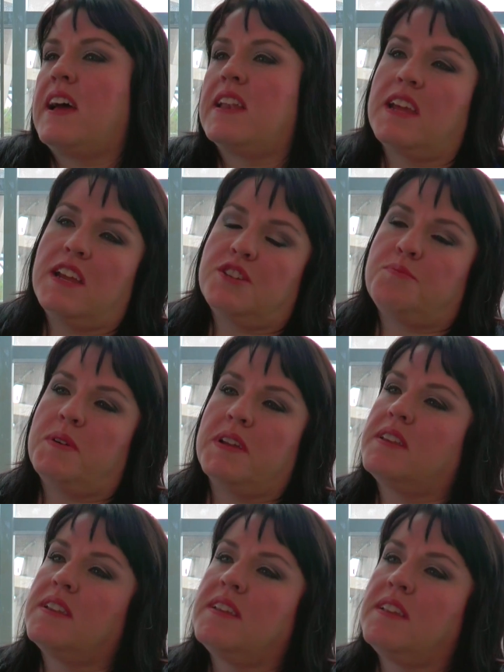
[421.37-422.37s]
that age,
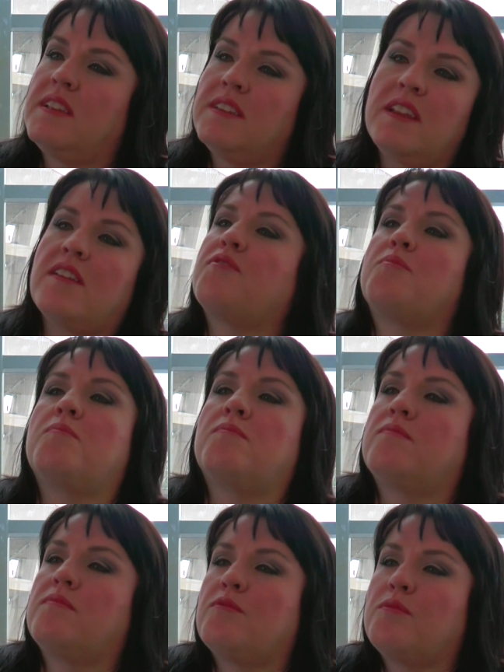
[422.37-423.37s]
but none
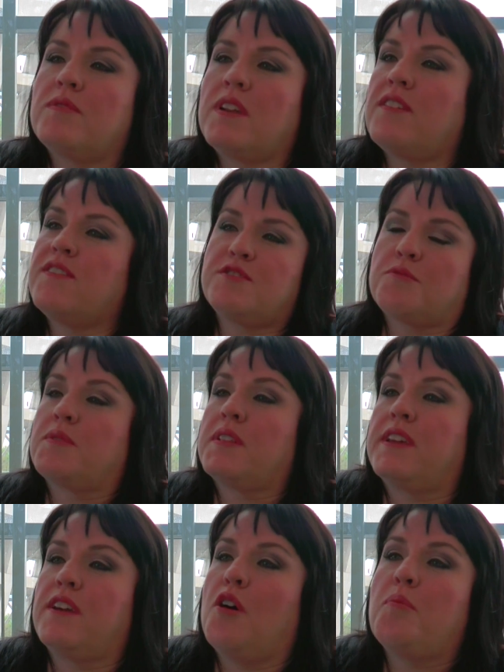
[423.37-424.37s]
of us were
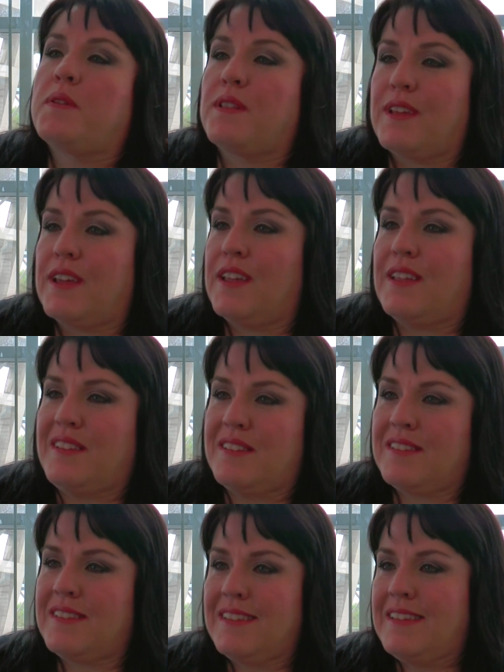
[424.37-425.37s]
really openly
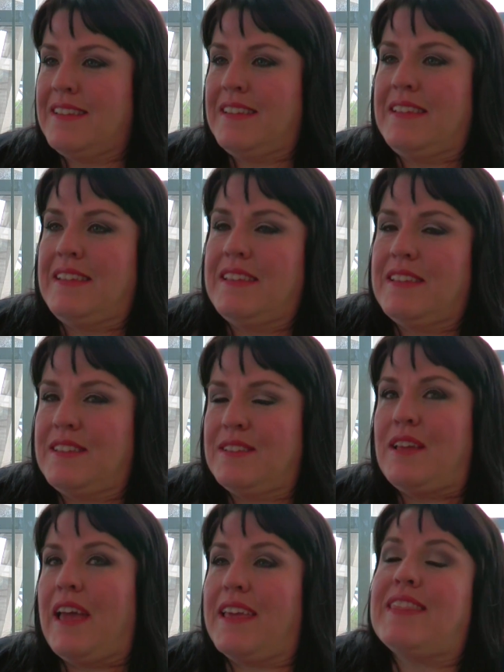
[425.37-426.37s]

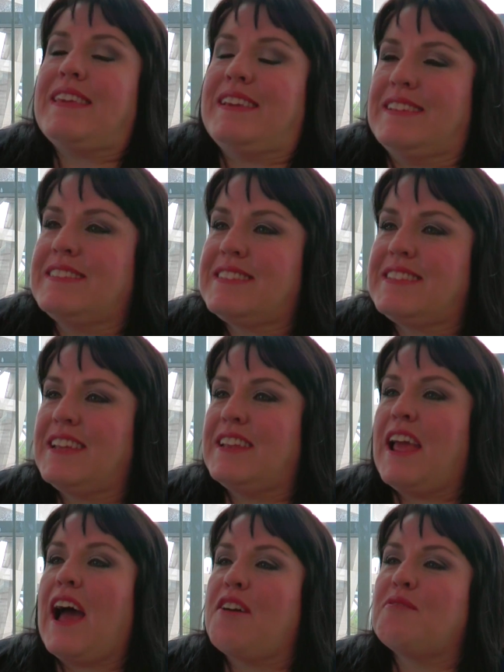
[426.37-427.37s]
atheist.
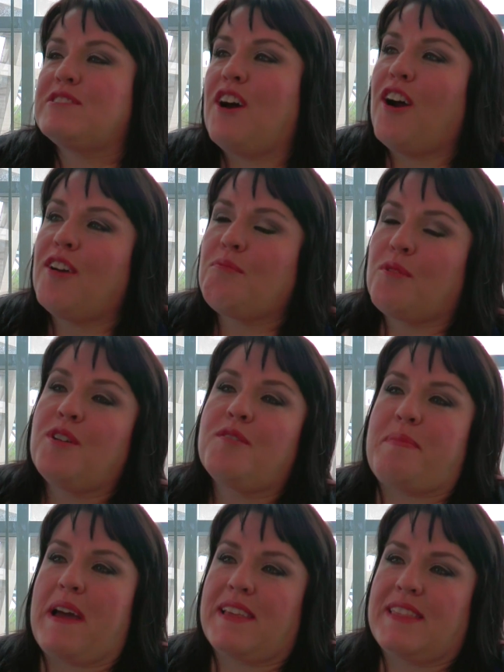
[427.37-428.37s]
It was a hard
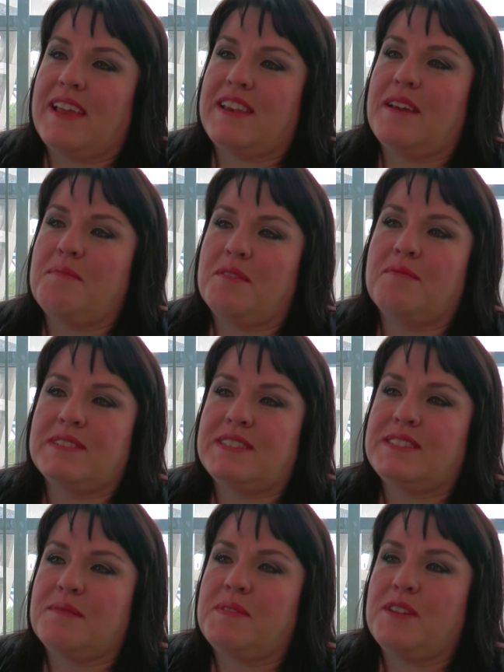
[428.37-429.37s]
word back then. I mean, it
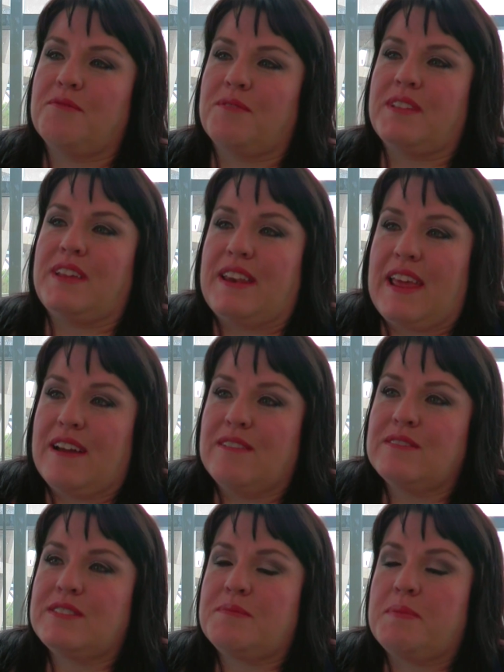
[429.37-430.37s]
wasn't something you really
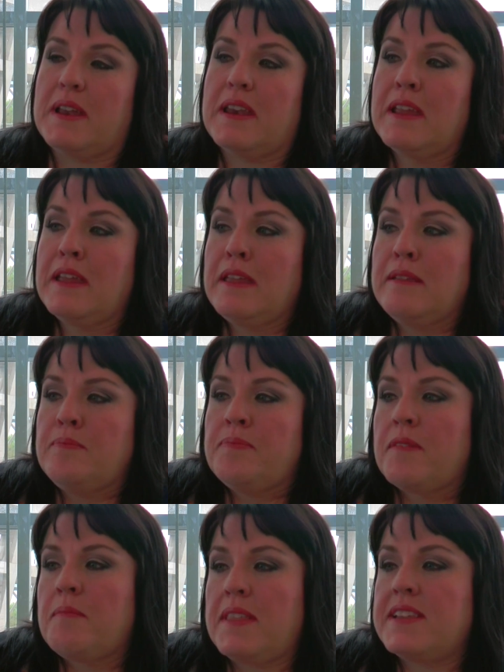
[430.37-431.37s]
announced, but
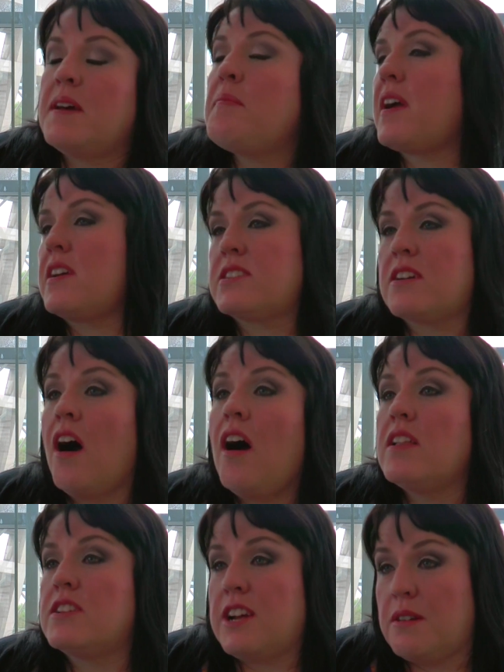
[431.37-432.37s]
by the time I got to
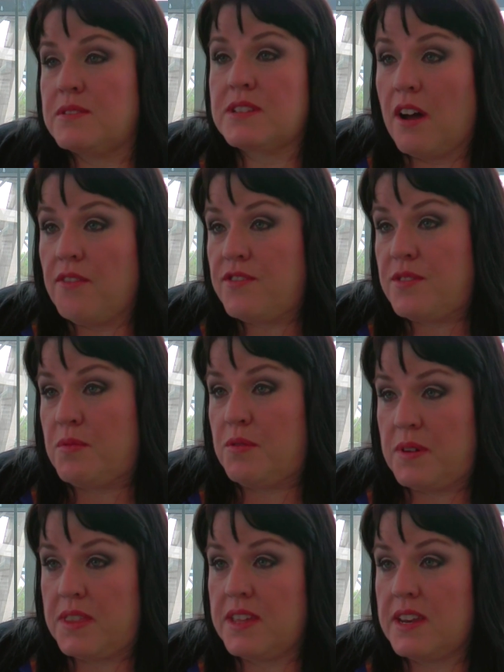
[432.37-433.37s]
college, I was comfortable
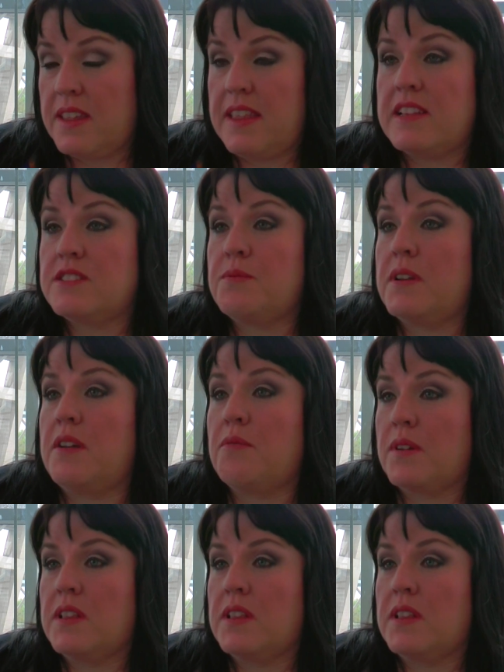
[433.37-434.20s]
with it, and that's when I